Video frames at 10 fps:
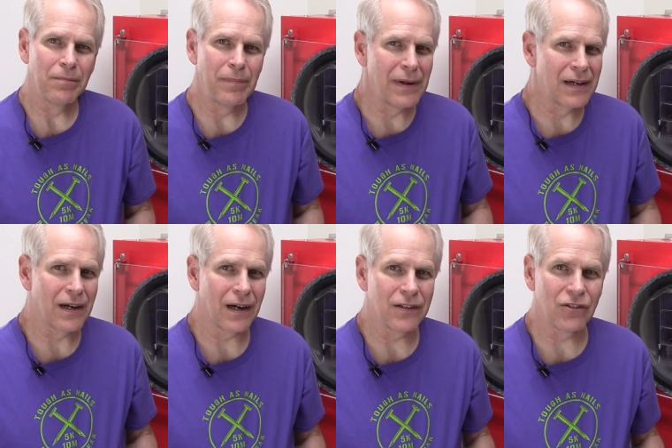
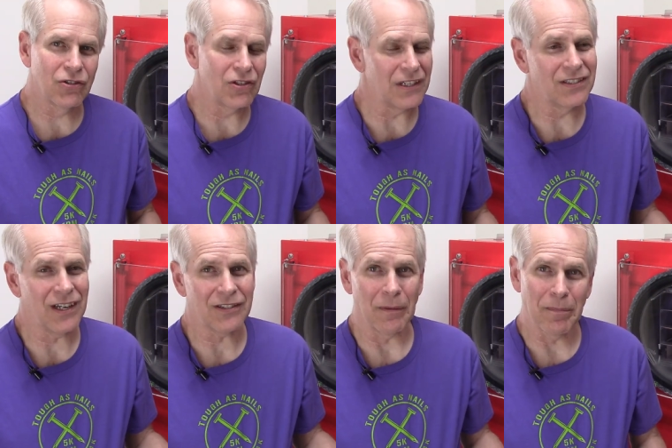because it's
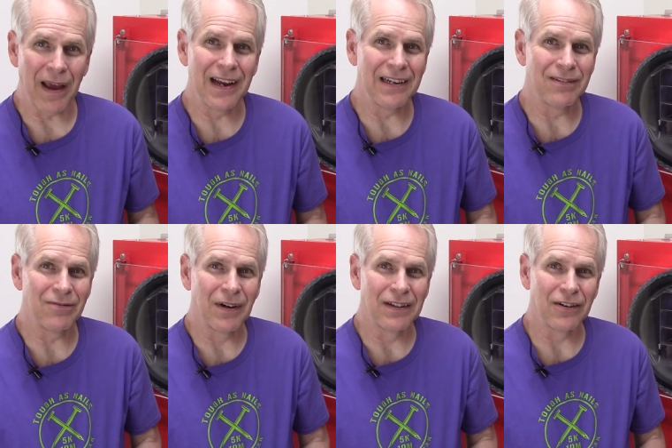such a
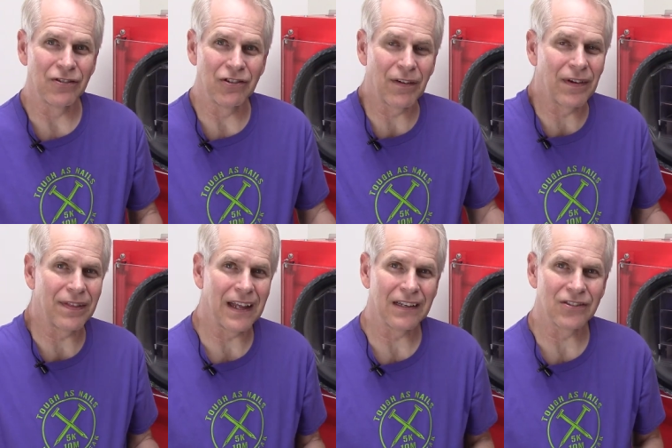pain when there's
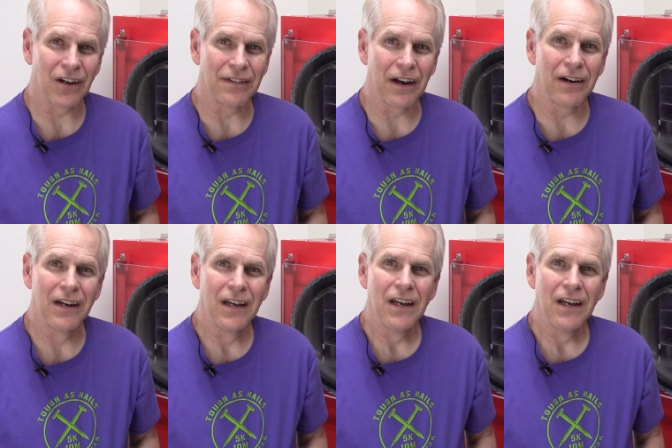different things on there.